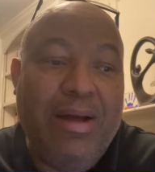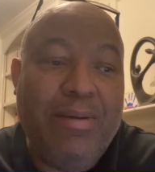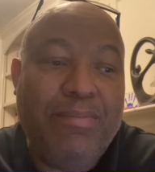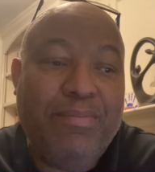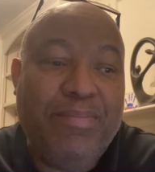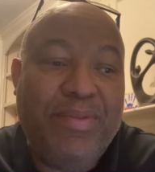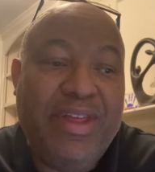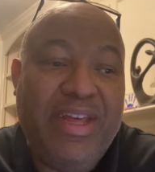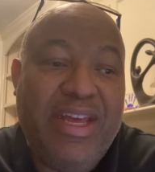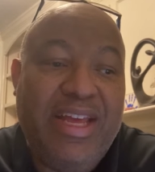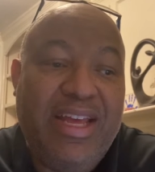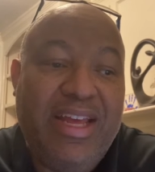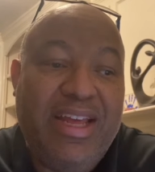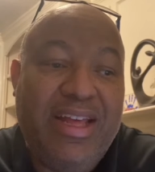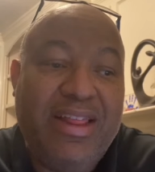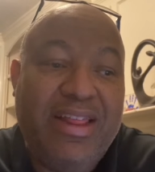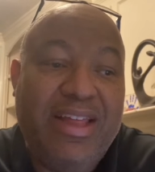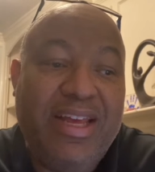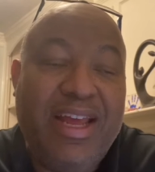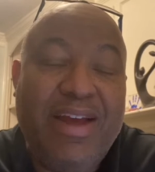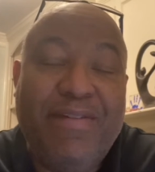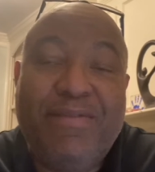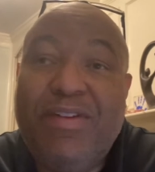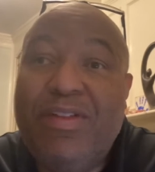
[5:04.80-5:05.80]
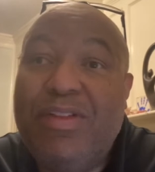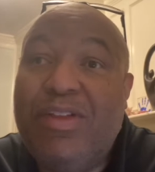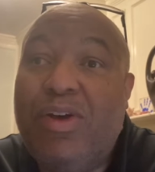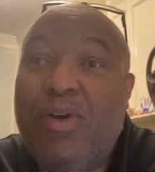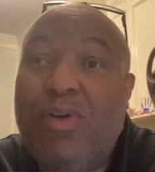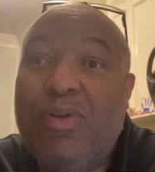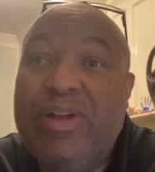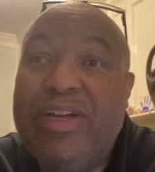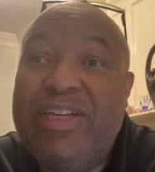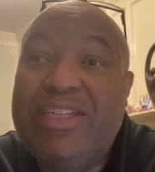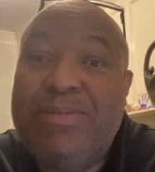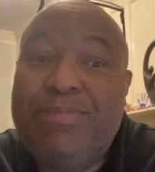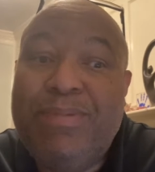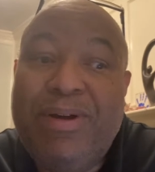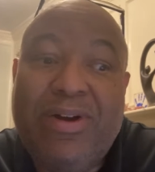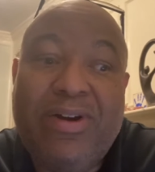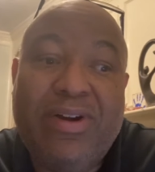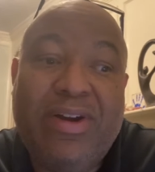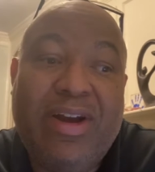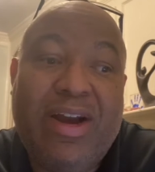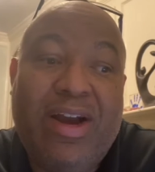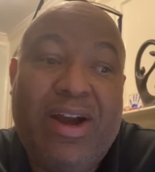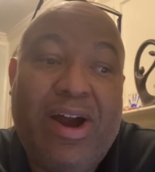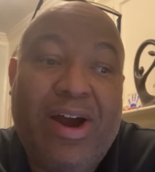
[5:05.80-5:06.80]
the gift of the Holy
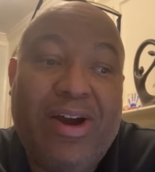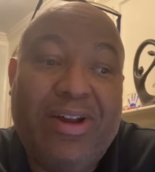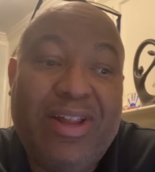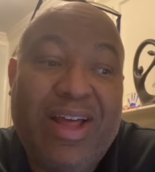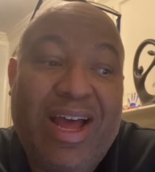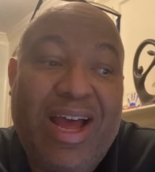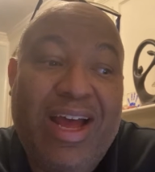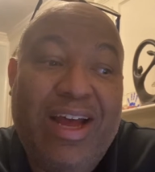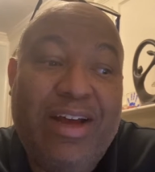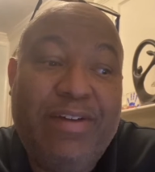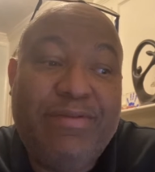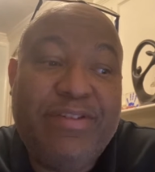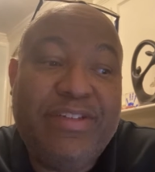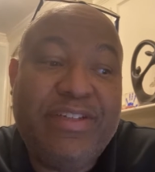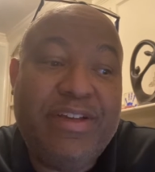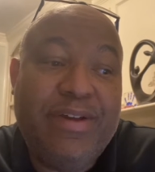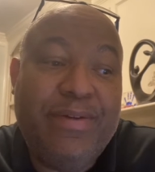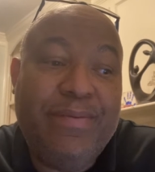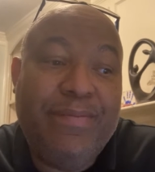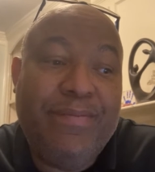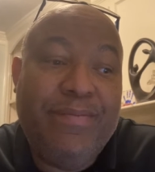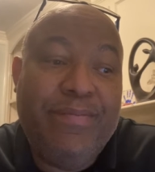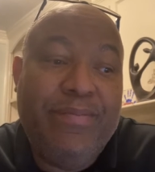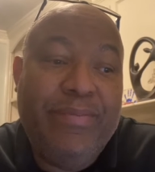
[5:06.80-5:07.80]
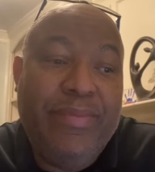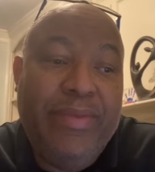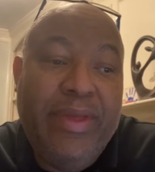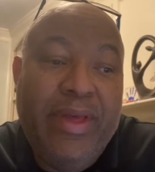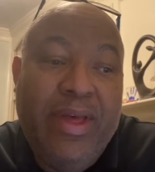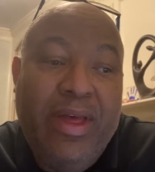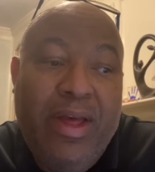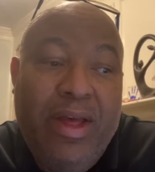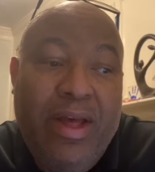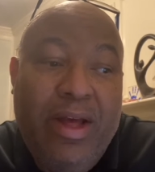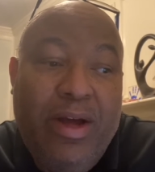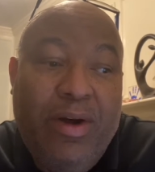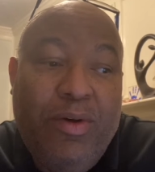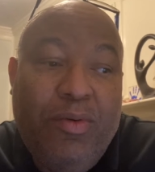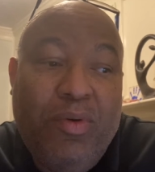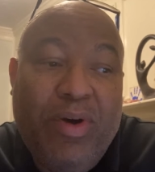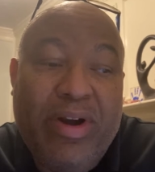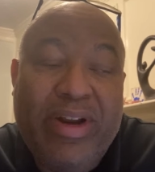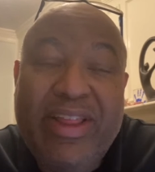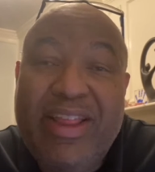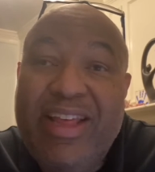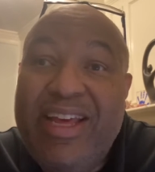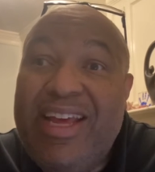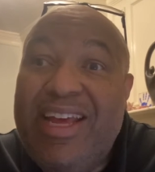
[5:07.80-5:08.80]
Spirit in our lives. One
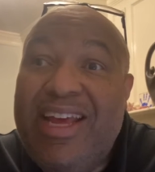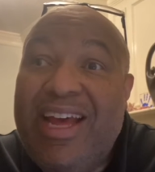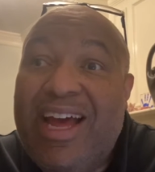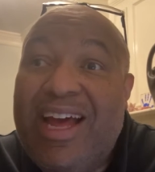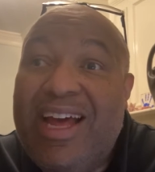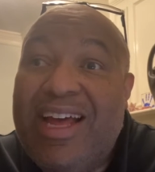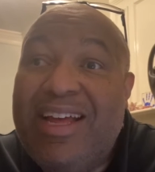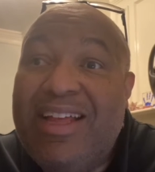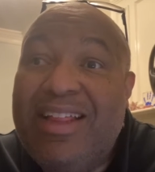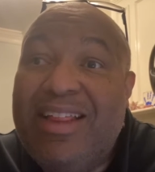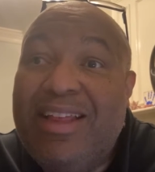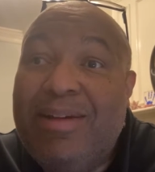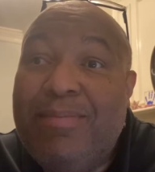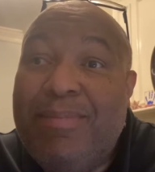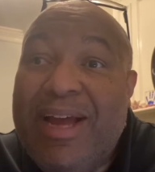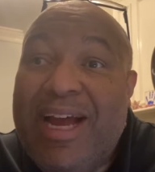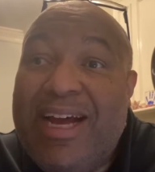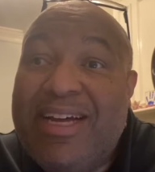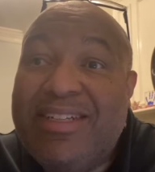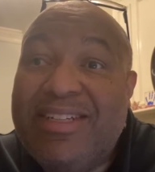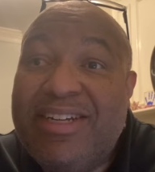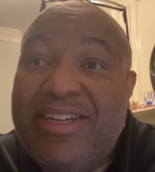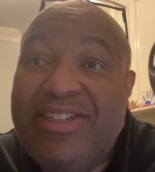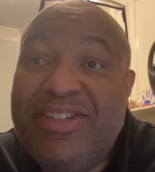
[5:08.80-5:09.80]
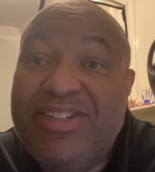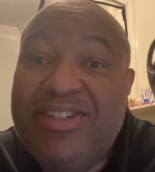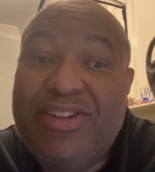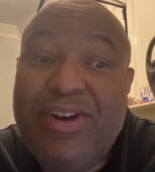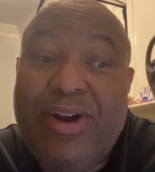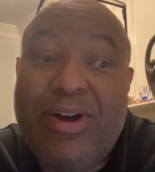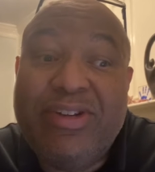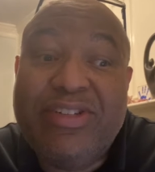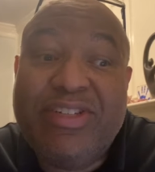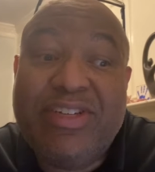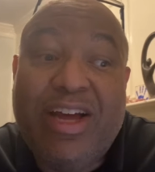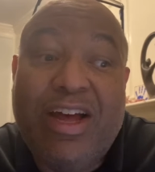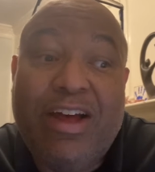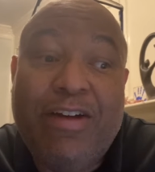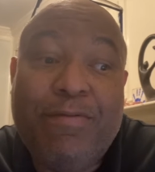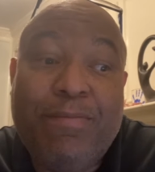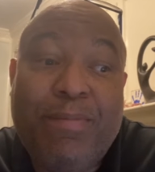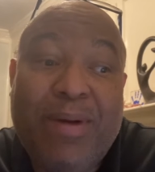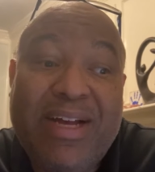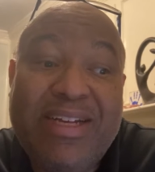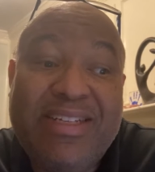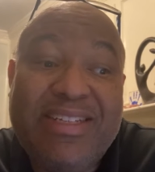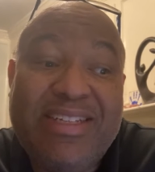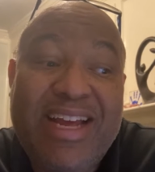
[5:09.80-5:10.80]
of the passage starts off
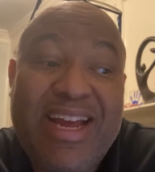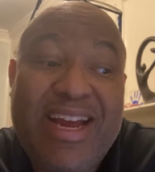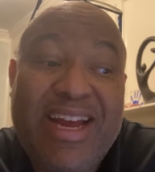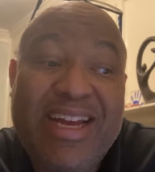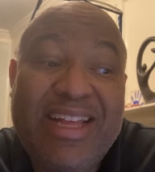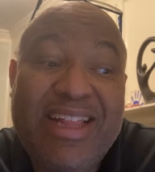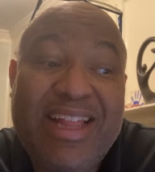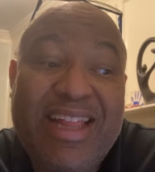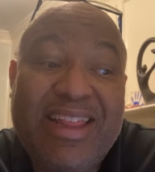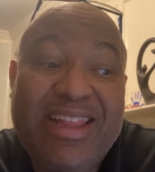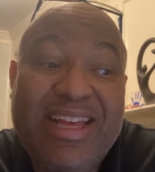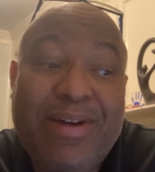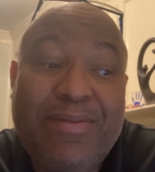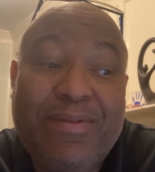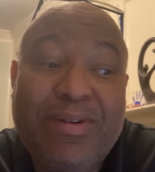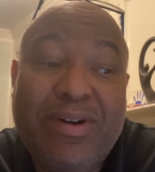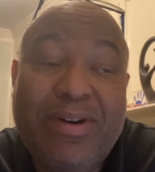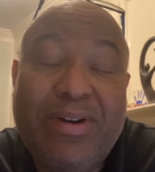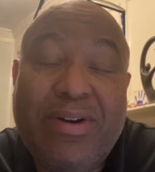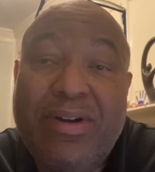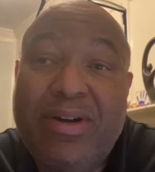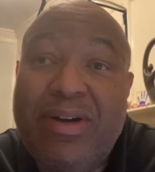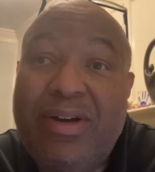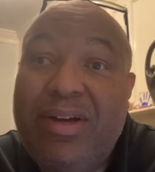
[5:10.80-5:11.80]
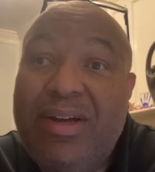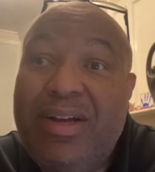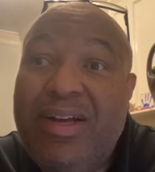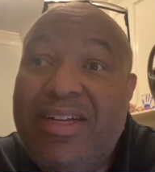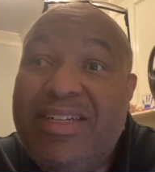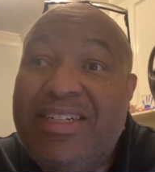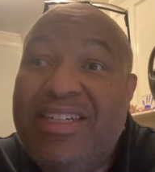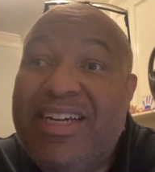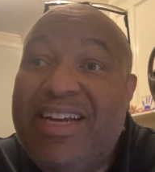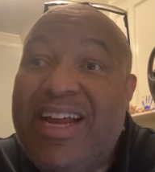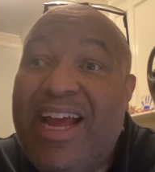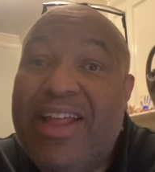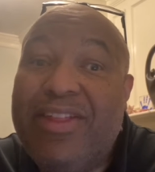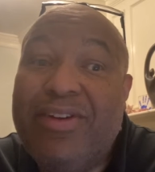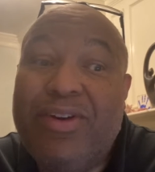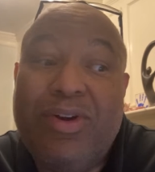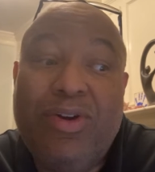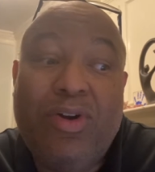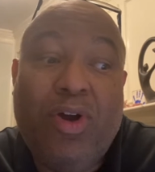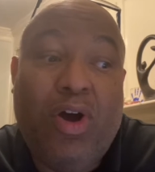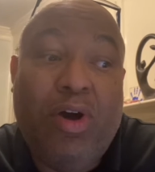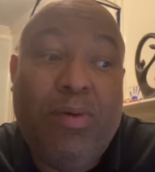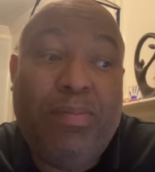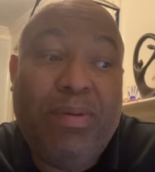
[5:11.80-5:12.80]
by saying that they were together
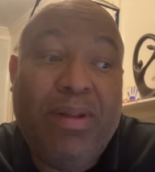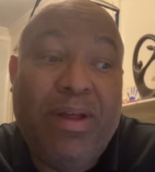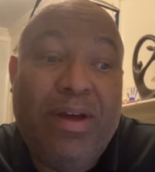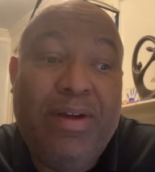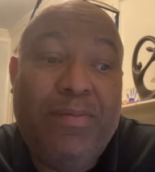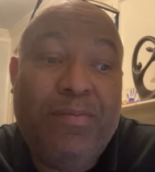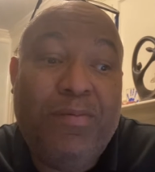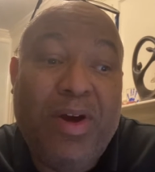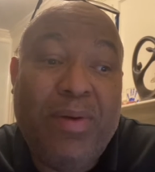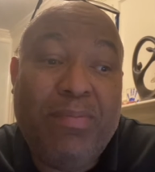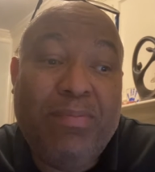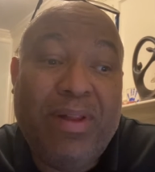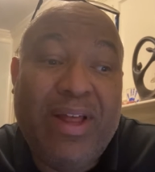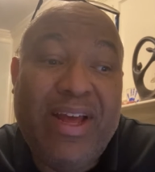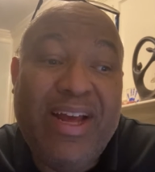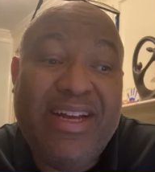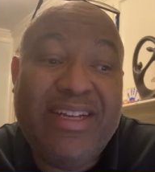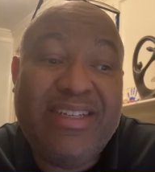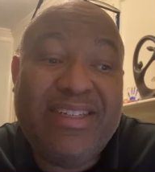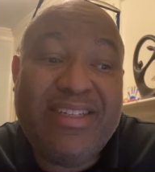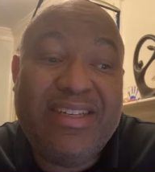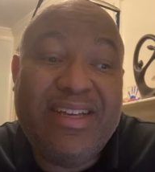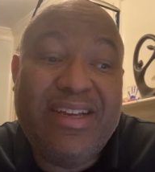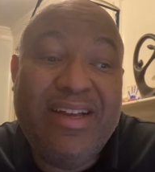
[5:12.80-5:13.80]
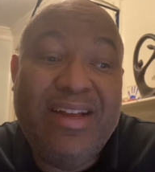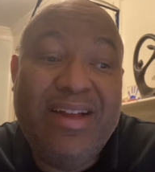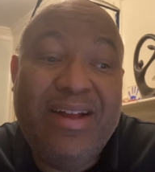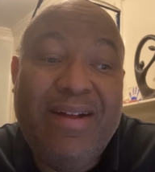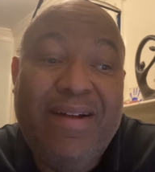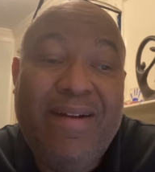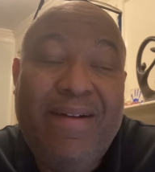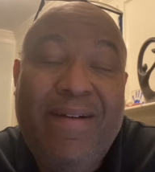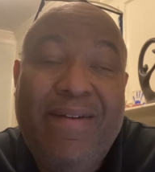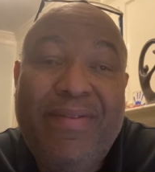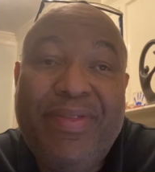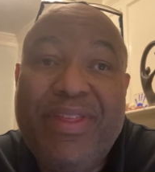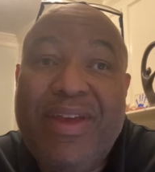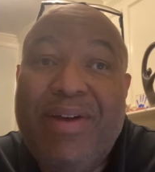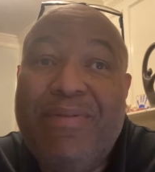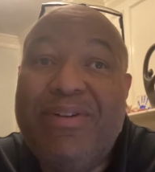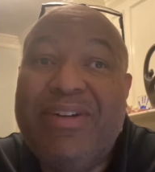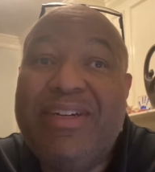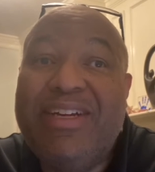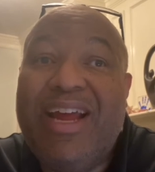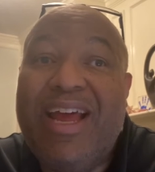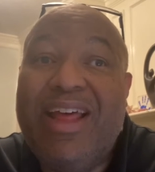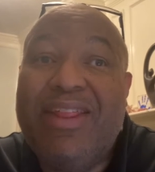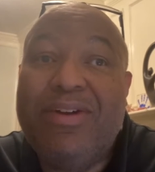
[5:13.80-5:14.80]
in one place. They were
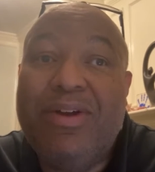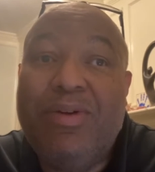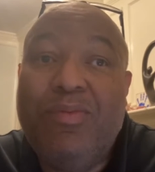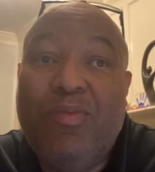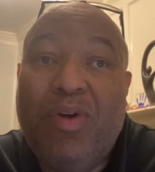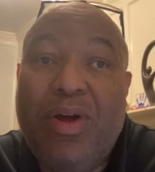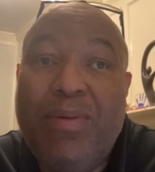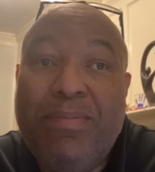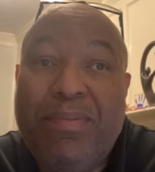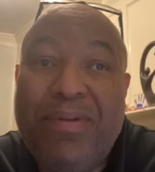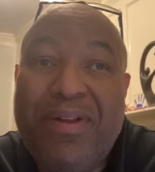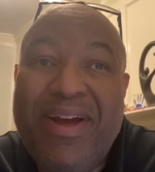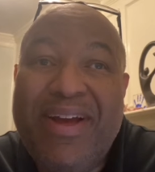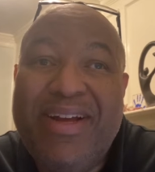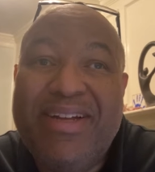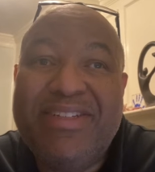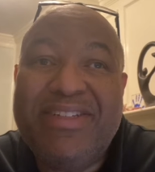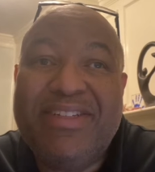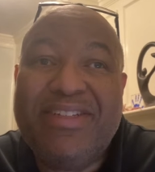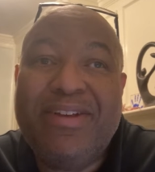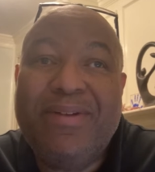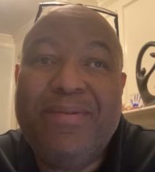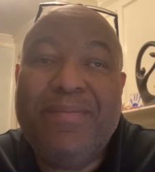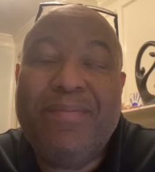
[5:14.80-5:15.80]
together in one place.